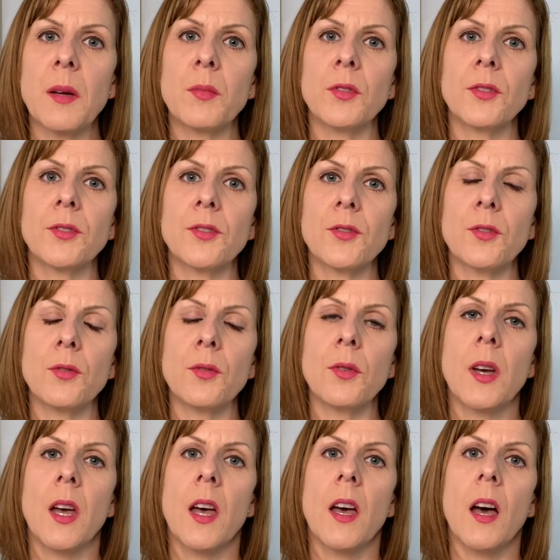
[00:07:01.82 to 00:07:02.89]
able to
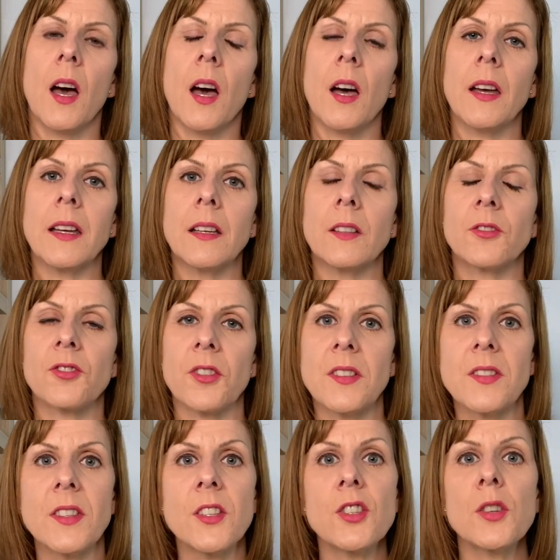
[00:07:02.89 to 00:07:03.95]
uh,
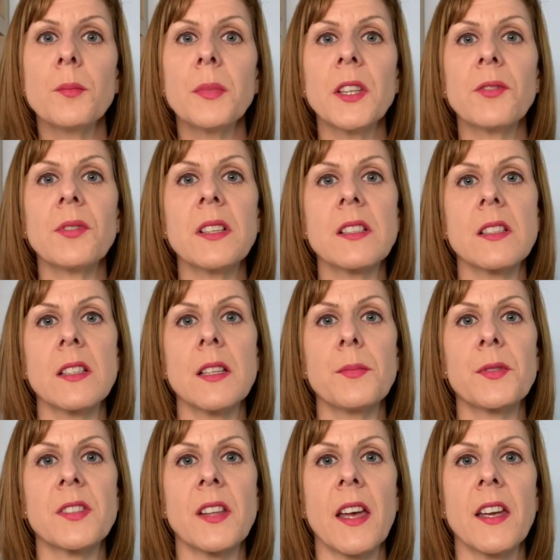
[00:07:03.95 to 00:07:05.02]
transition between sleep
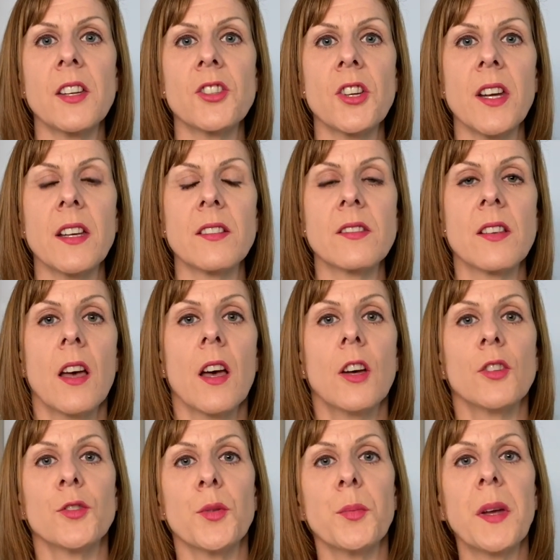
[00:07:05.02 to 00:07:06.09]
stages
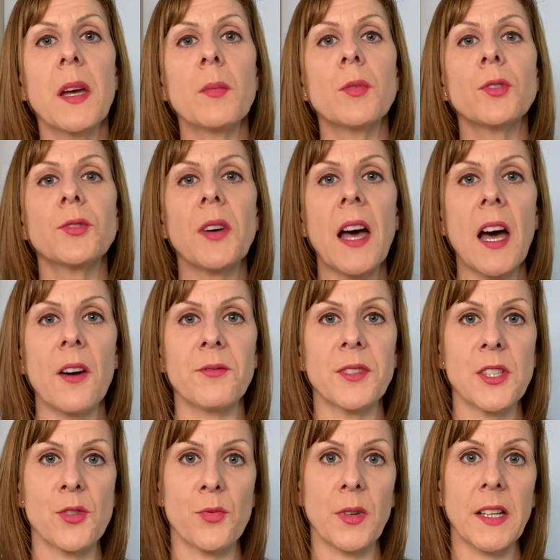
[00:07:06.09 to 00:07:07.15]
to be able to have
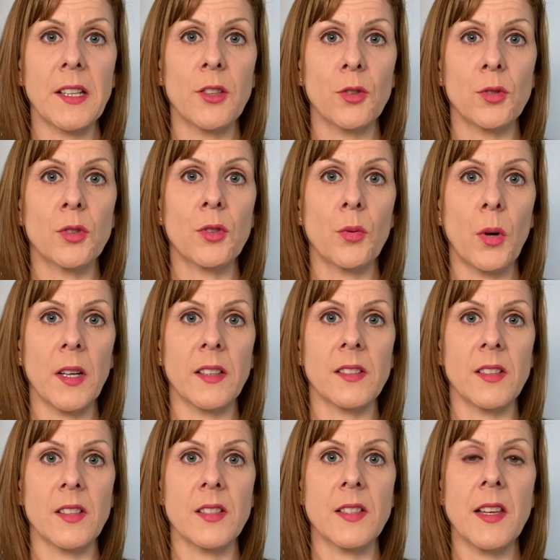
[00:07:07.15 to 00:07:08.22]
this really good
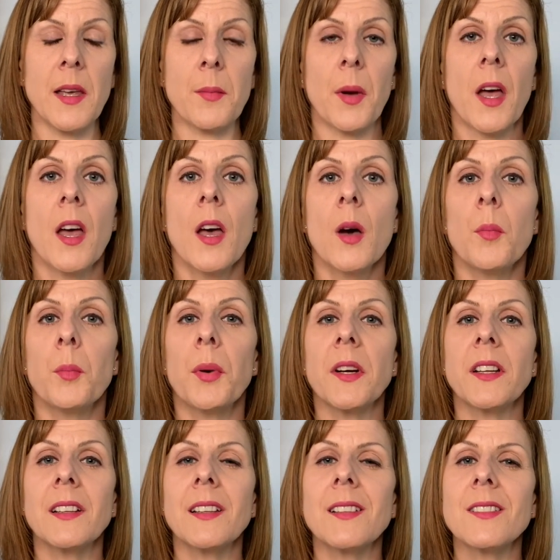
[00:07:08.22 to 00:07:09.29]
quality sleep. But
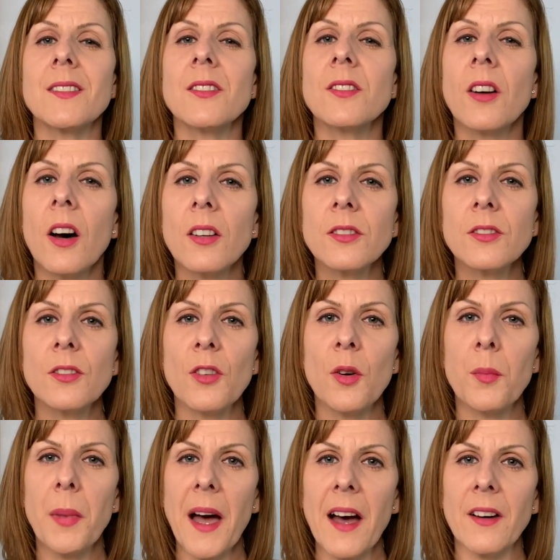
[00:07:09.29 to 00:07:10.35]
it is not
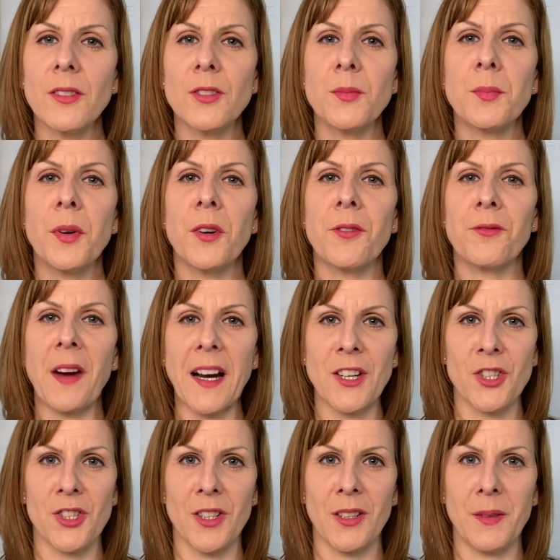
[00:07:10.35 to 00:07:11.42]
about
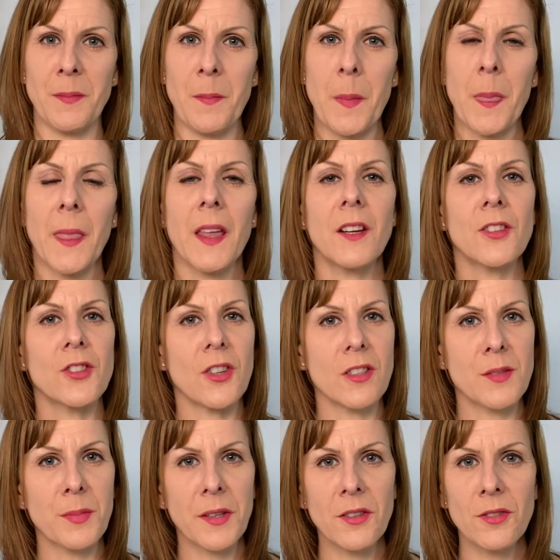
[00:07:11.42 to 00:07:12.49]
perfection.
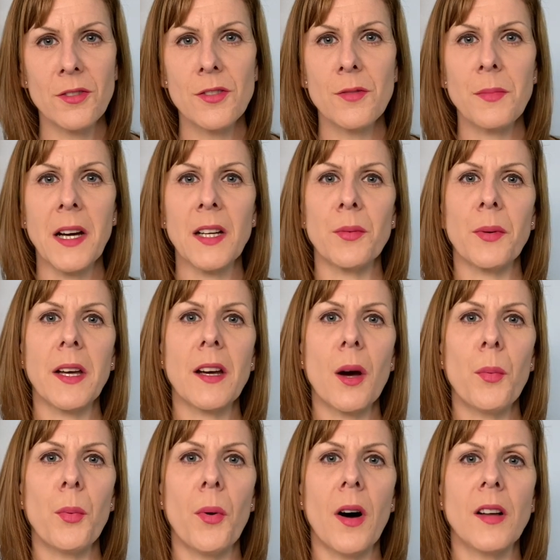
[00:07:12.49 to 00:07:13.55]
Just because you might wake
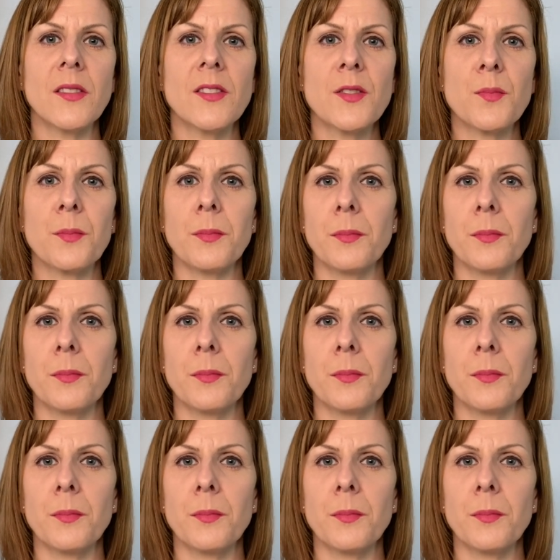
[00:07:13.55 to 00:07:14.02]
up once